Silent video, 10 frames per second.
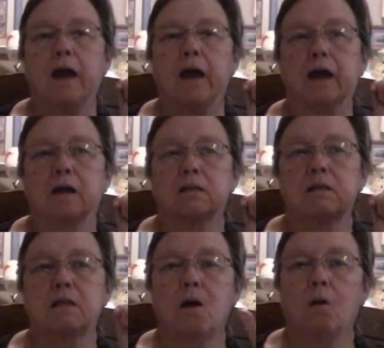And
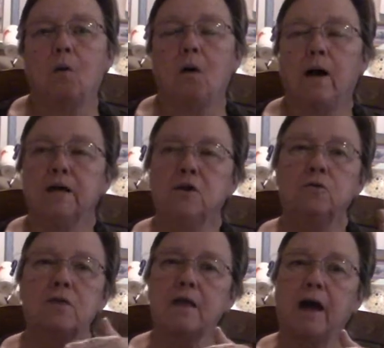so I
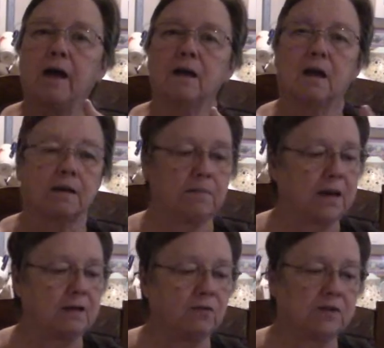use that, and I
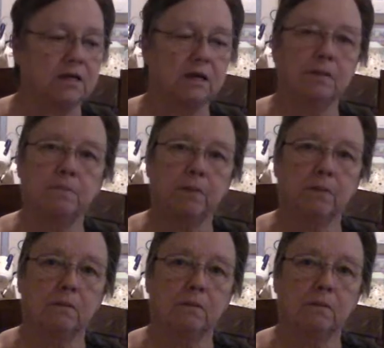make the dip.